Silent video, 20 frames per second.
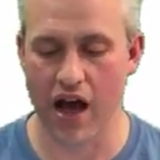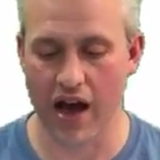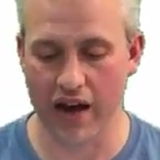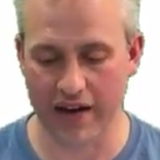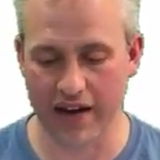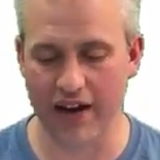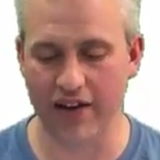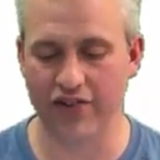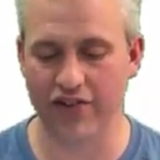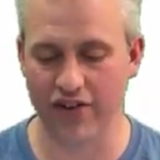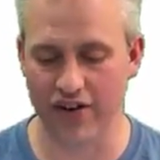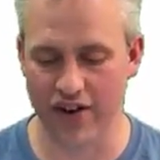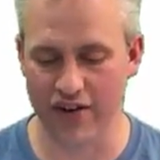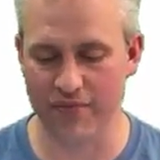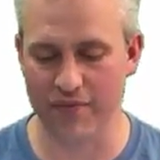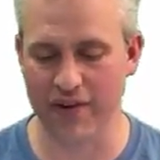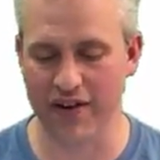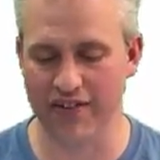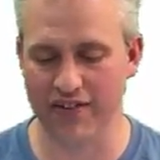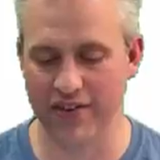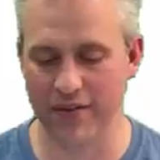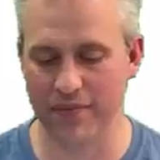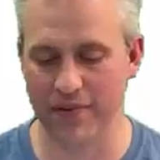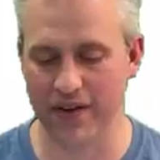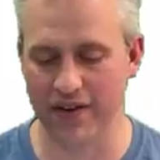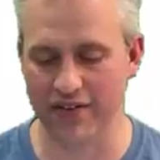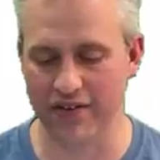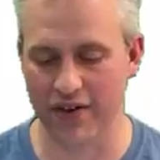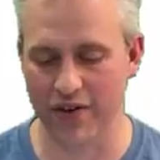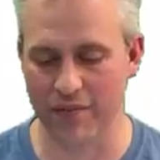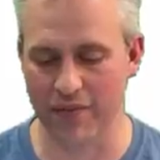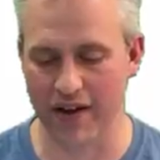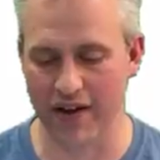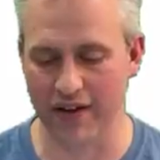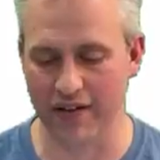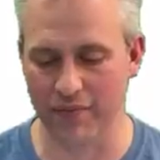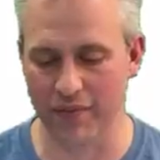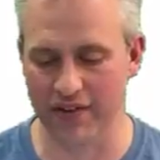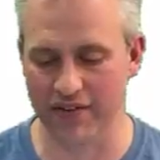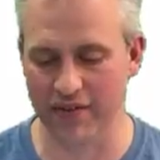Yeah, sure enough, my GPS or my
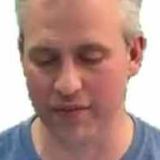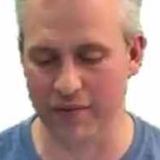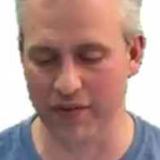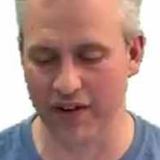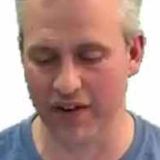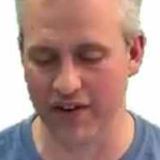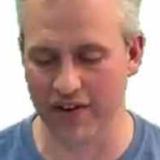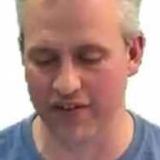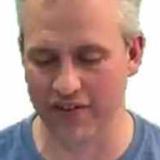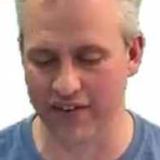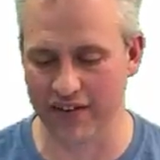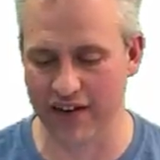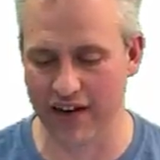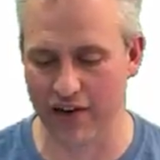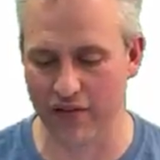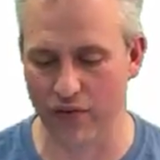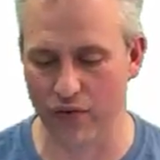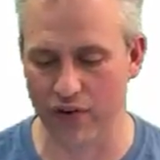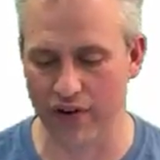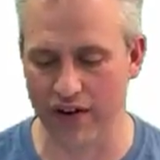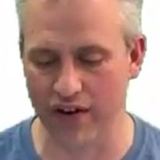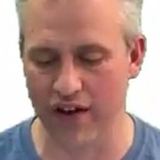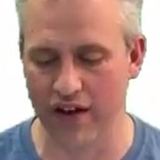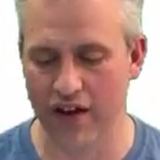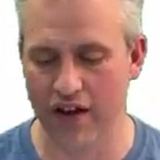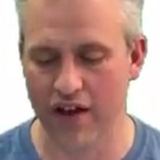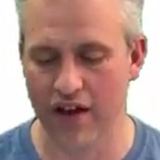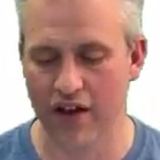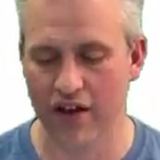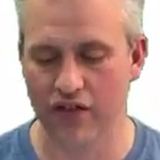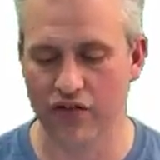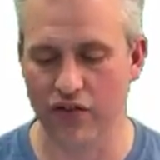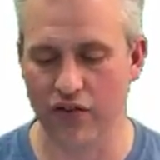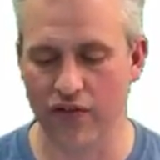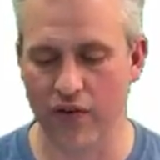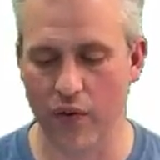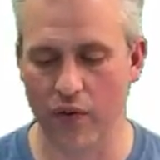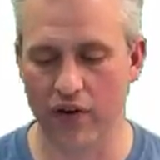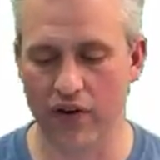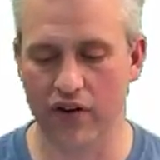simulator's in California. So if
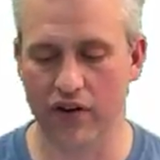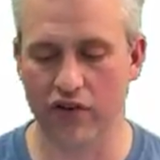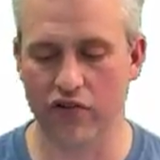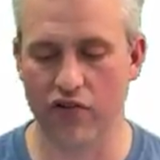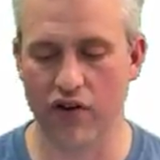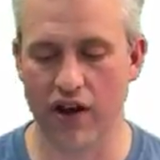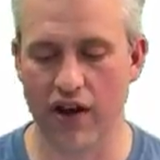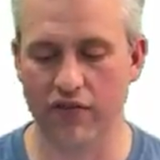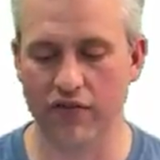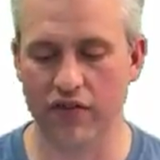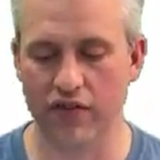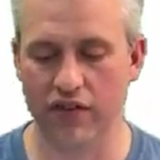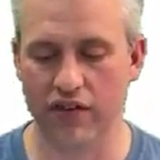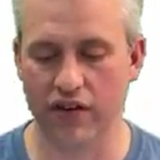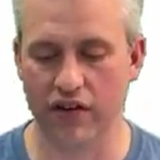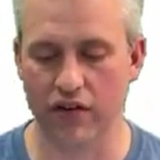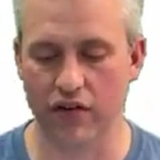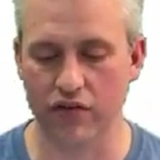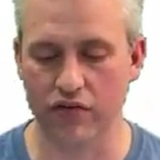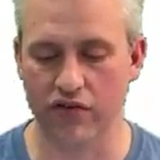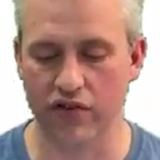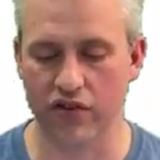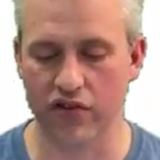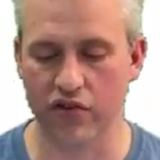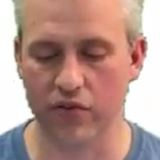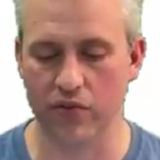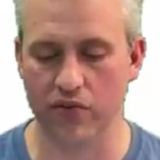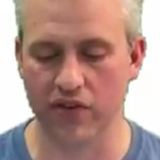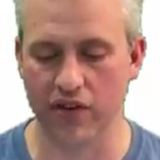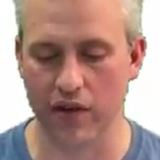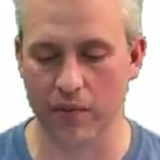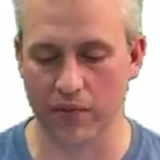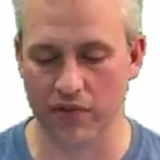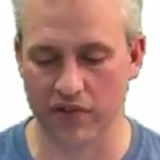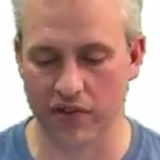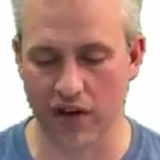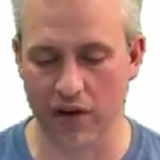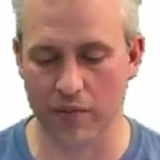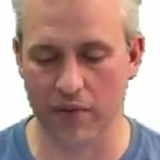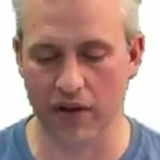I wanted to drive to the Terre Haute Children's Museum, it's
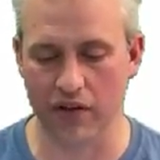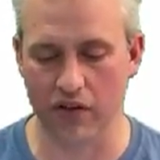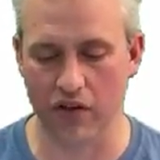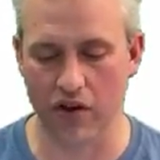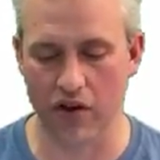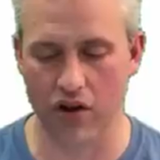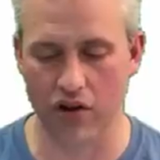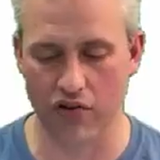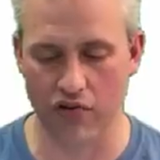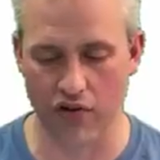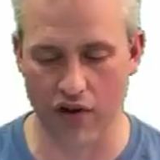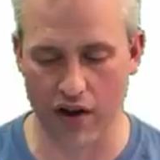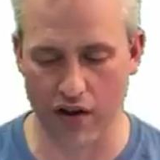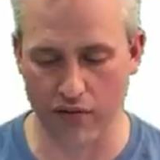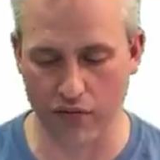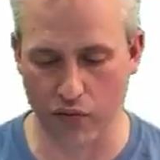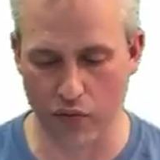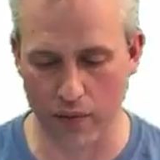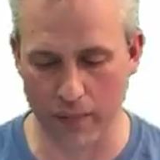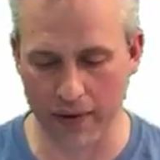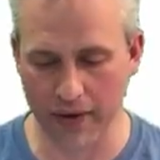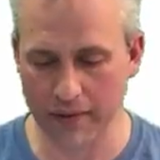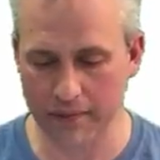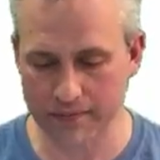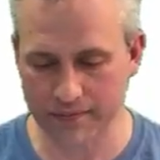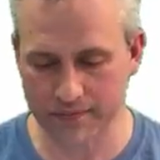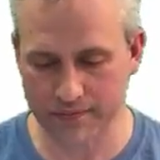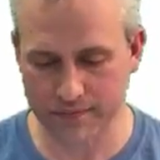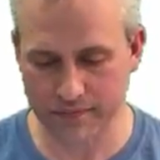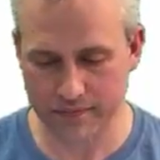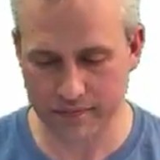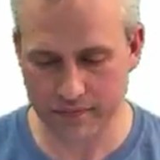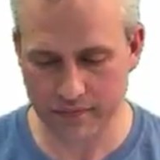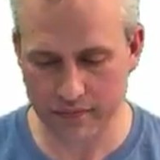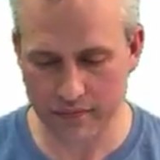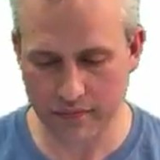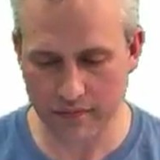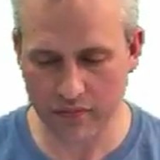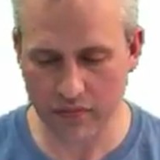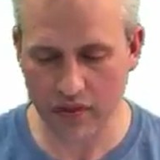going to be a long drive for me.
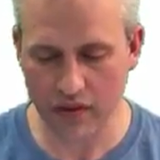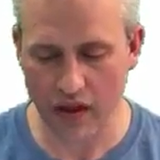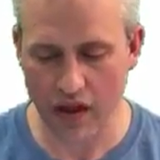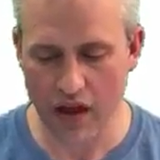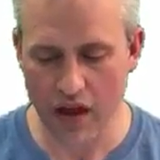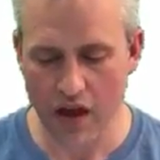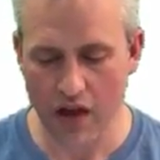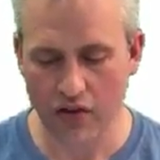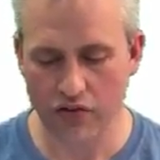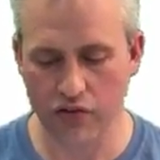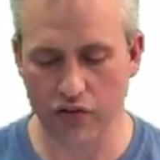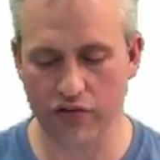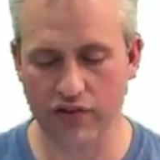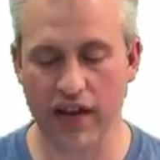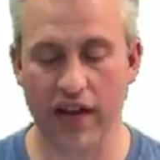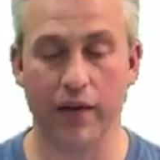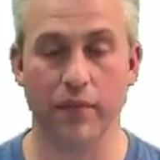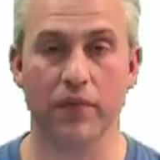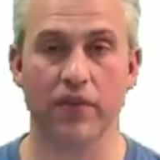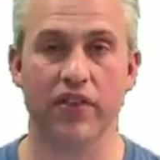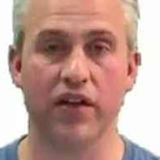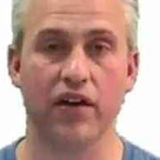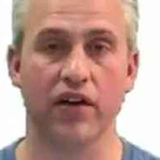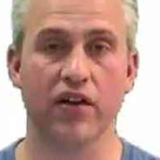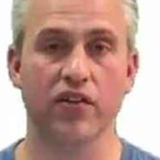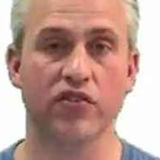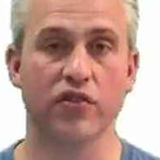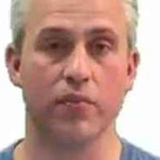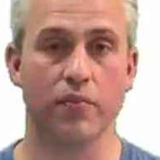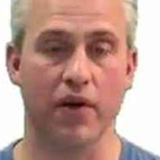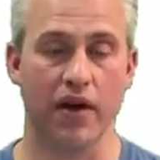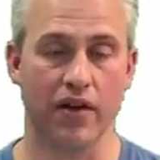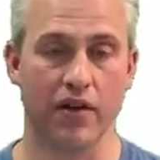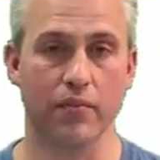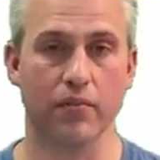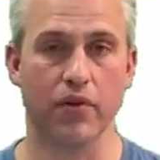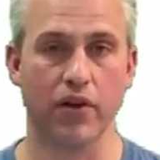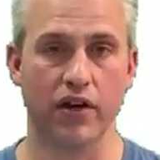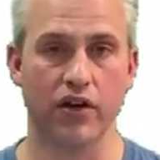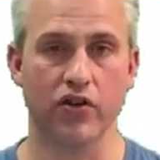So Take Me There is a
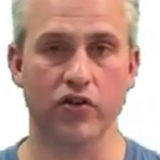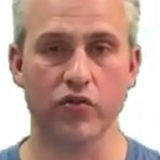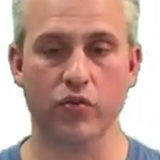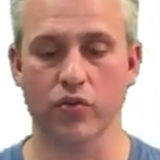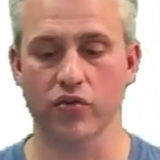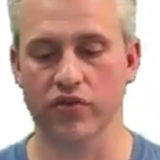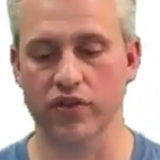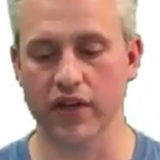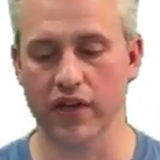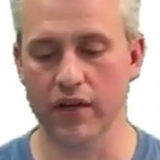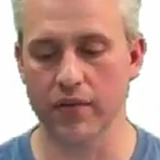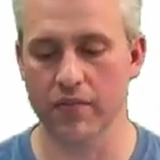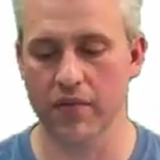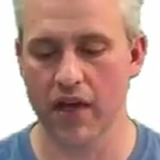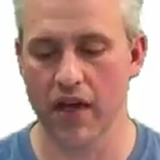button players will see.